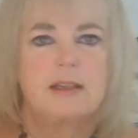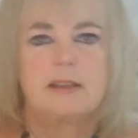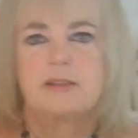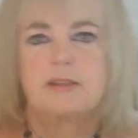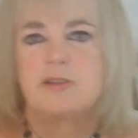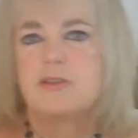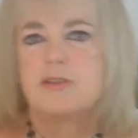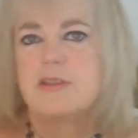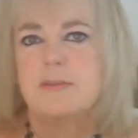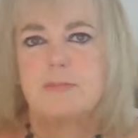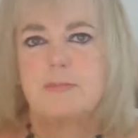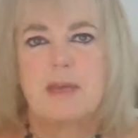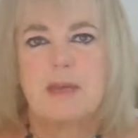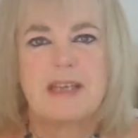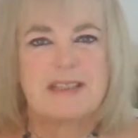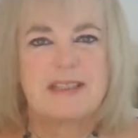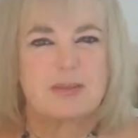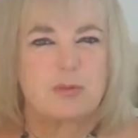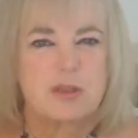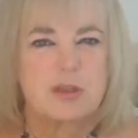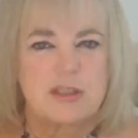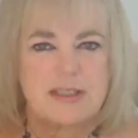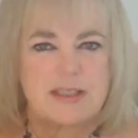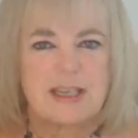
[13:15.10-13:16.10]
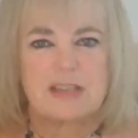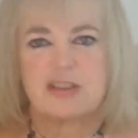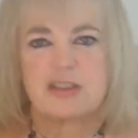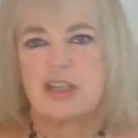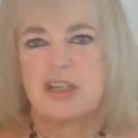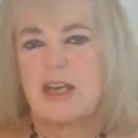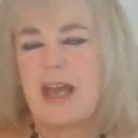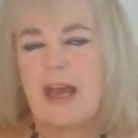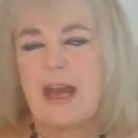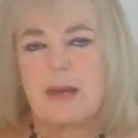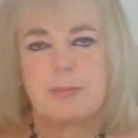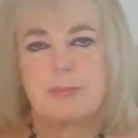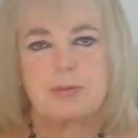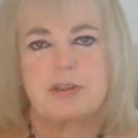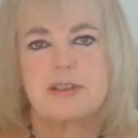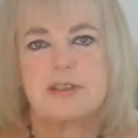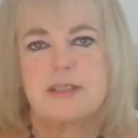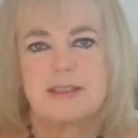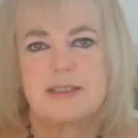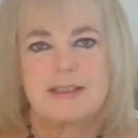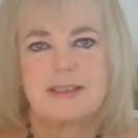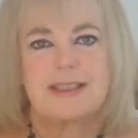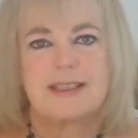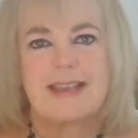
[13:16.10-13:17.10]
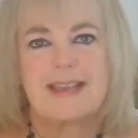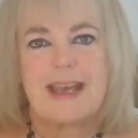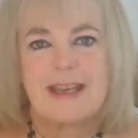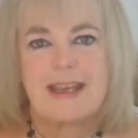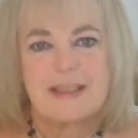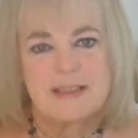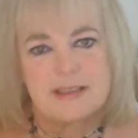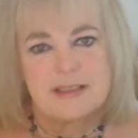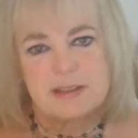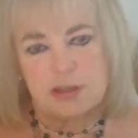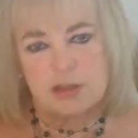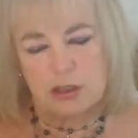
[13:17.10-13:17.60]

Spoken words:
it doesn't matter what's actually happened in a case.